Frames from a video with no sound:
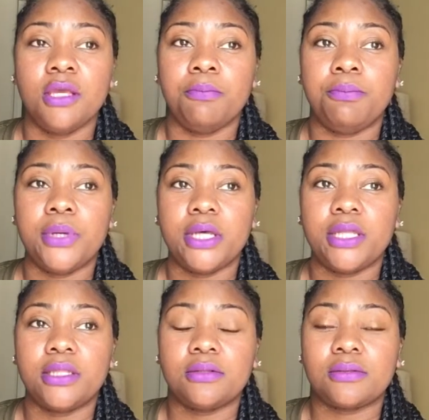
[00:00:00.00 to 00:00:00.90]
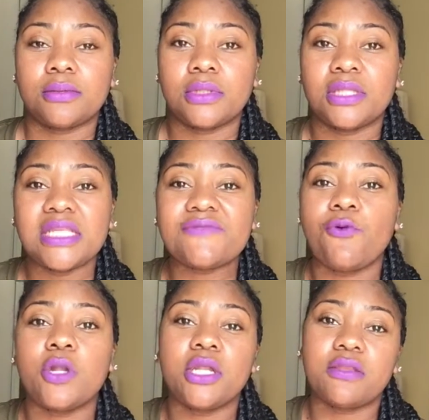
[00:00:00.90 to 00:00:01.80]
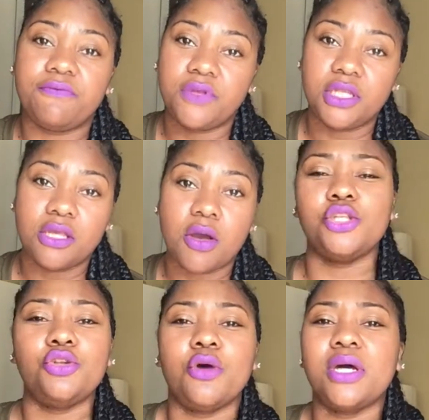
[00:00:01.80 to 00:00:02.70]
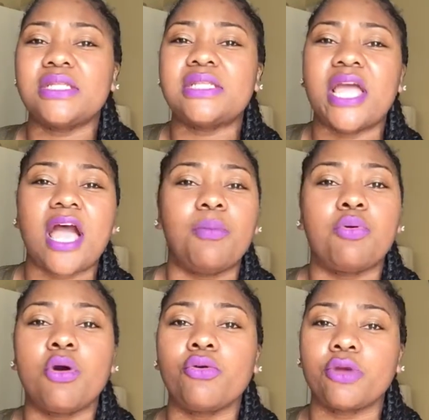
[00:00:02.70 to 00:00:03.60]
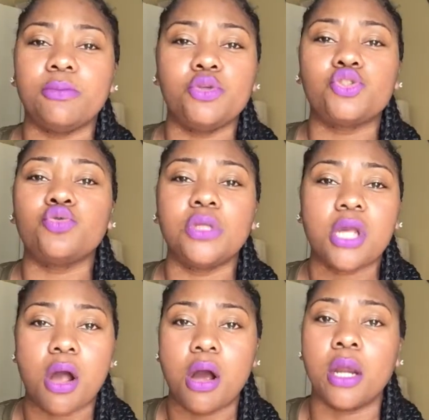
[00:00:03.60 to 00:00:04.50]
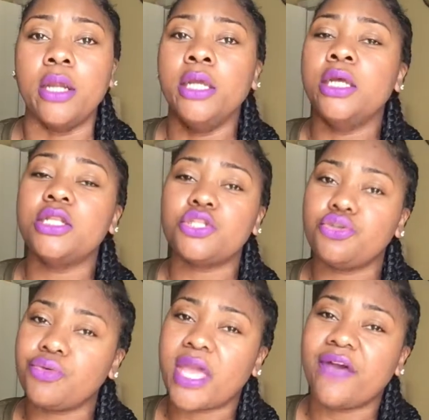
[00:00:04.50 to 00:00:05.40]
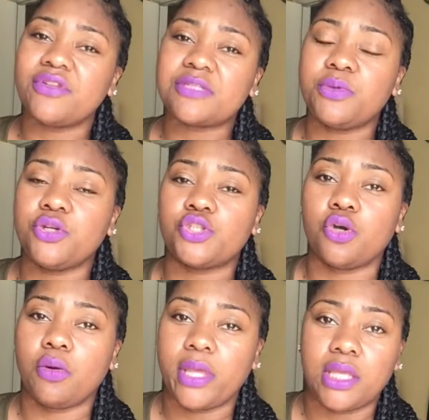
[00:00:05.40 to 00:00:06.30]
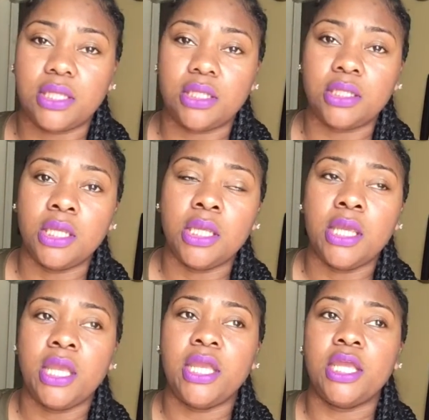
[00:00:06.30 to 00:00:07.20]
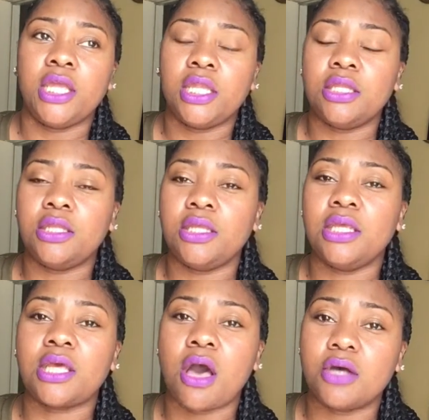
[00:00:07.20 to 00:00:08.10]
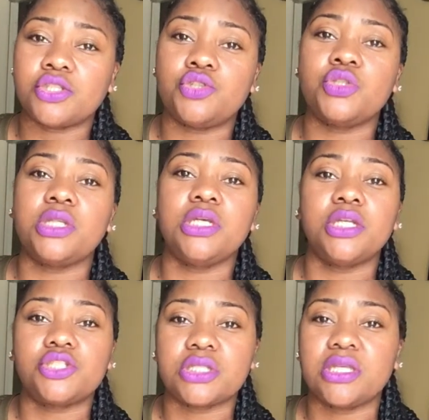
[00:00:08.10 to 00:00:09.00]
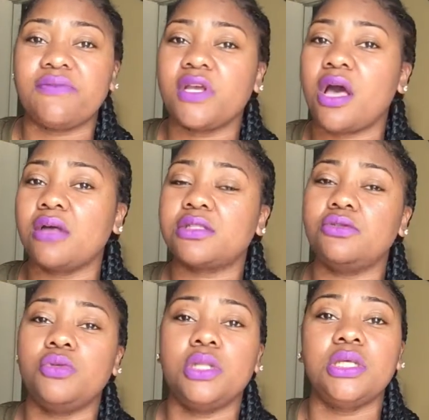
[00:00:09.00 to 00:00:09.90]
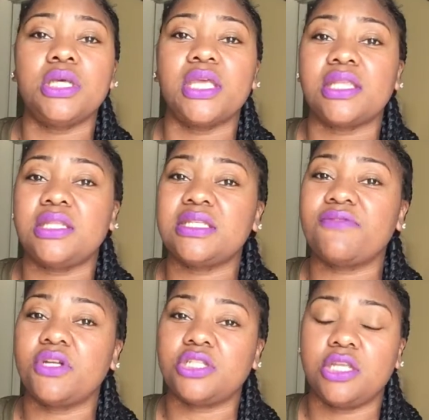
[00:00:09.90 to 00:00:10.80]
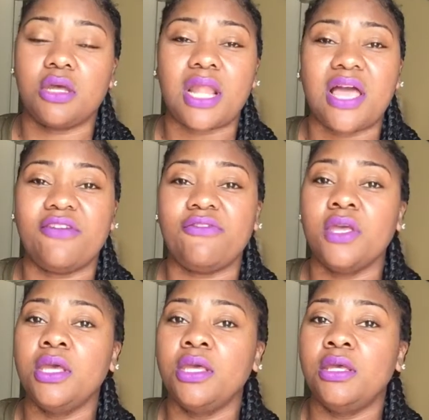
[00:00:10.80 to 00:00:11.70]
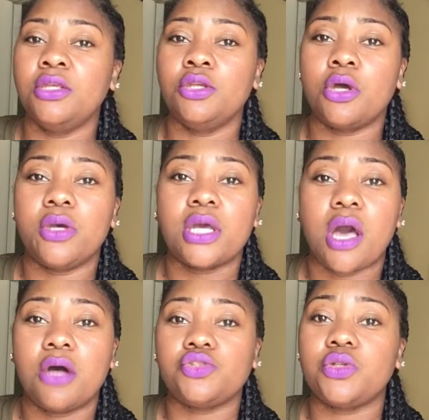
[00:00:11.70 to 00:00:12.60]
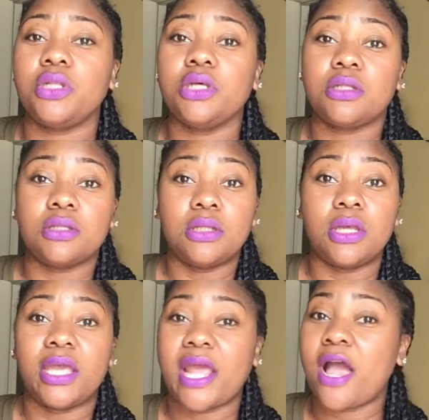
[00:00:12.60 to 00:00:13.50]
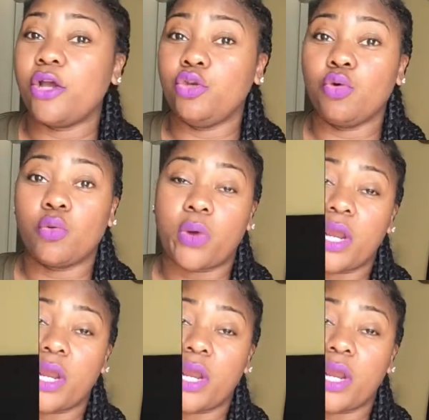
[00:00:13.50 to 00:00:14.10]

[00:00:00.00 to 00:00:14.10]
But that's for another video. You don't understand how programmed you truly are until you have a spiritual awakening, and it causes you to look at yourself. It causes you to look at the dysfunction in your life. It causes you to look at how you were raised. It